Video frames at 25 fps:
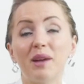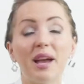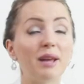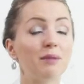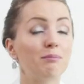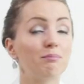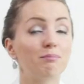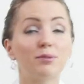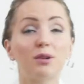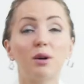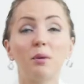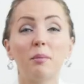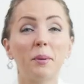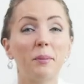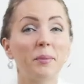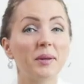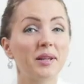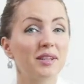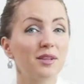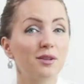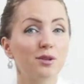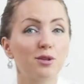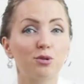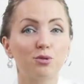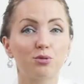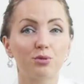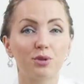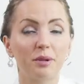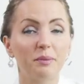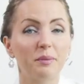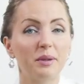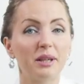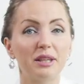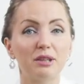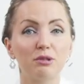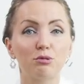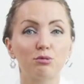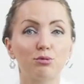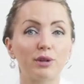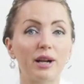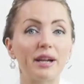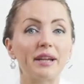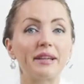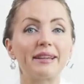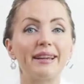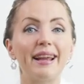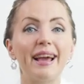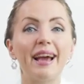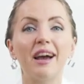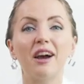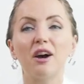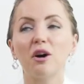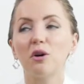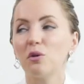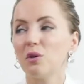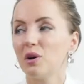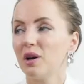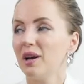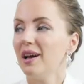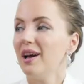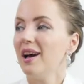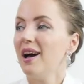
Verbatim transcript: and probably is dreaming right now.